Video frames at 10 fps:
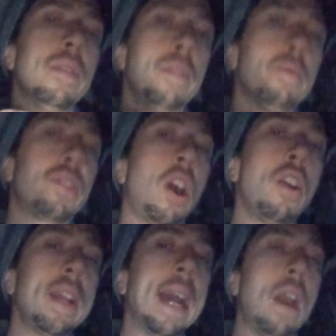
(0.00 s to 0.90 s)

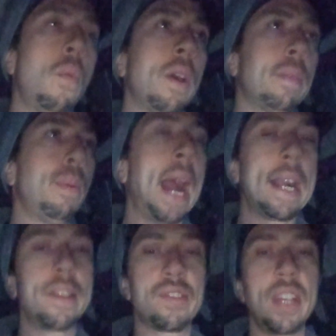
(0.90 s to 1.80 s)
starting out with
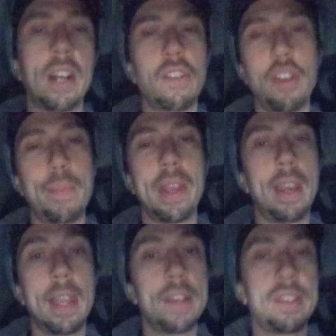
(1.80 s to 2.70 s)
practicing a little bit
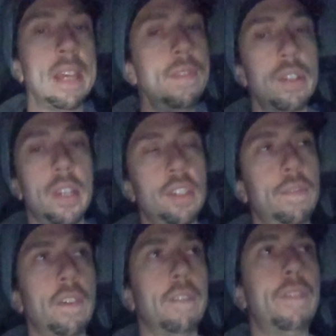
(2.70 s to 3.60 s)
of this, even
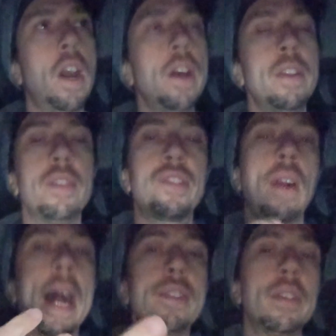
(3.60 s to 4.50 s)
just for fun,
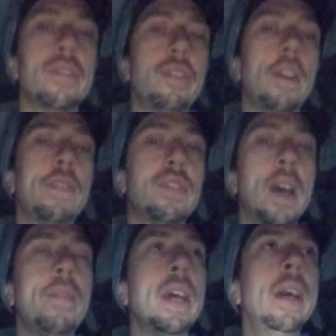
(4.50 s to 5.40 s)
scratching the surface
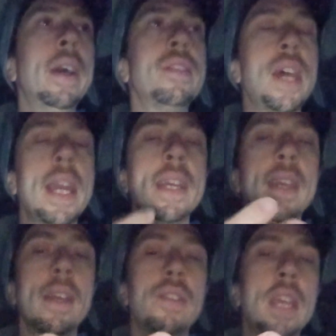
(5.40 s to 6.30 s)
of it,
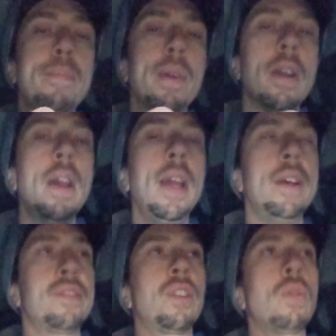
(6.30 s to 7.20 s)
taking it deeper,
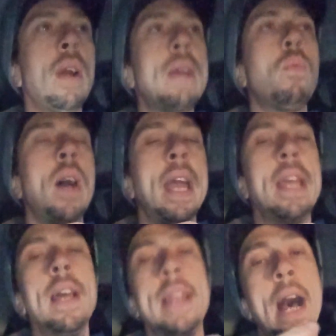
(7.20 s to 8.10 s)
is a great
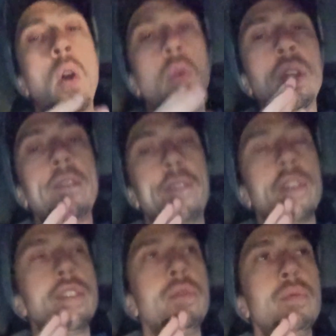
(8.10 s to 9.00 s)
way not only for
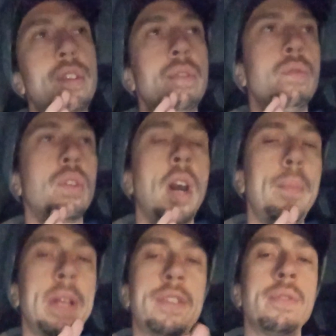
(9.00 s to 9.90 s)
you to
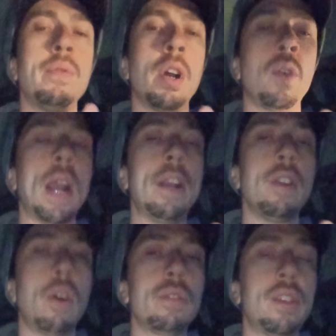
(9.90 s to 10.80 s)
come into a greater
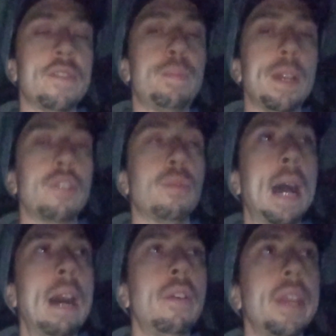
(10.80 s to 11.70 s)
notion of
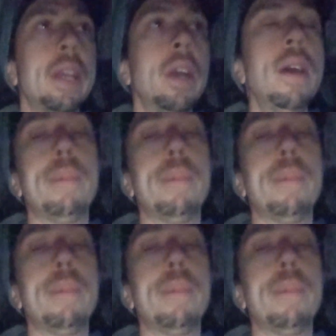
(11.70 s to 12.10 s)
spirituality,